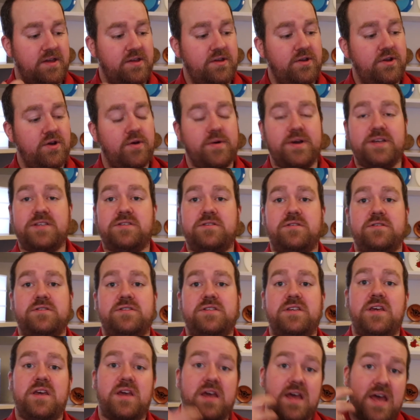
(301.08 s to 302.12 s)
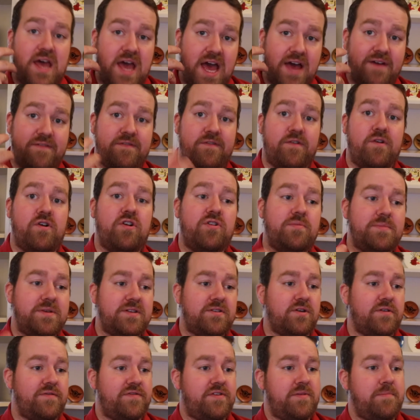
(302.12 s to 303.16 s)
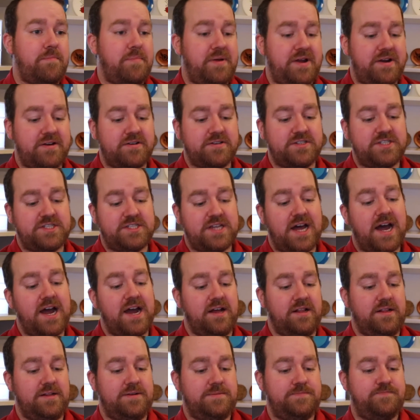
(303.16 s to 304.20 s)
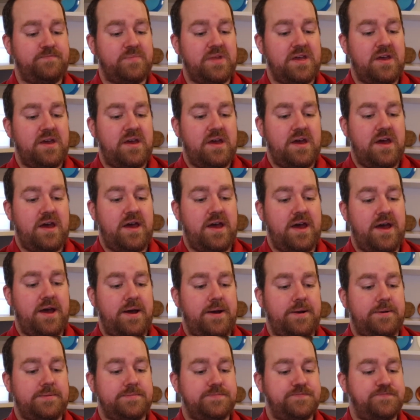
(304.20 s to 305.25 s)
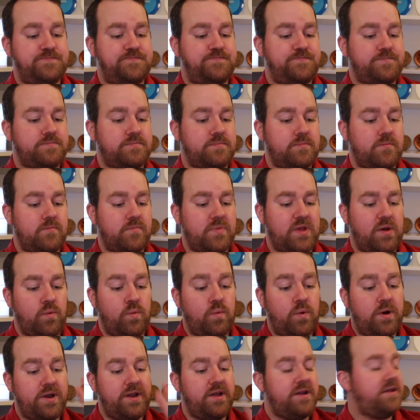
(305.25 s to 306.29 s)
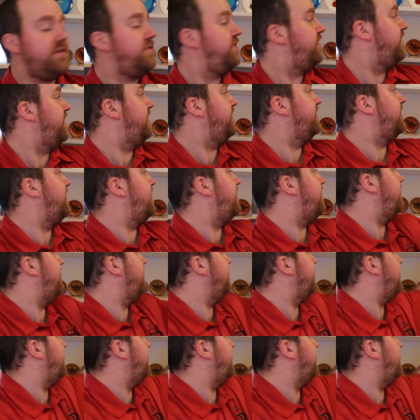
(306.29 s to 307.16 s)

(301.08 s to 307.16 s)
you know, it's just the evolvement of the beer style. One other thing that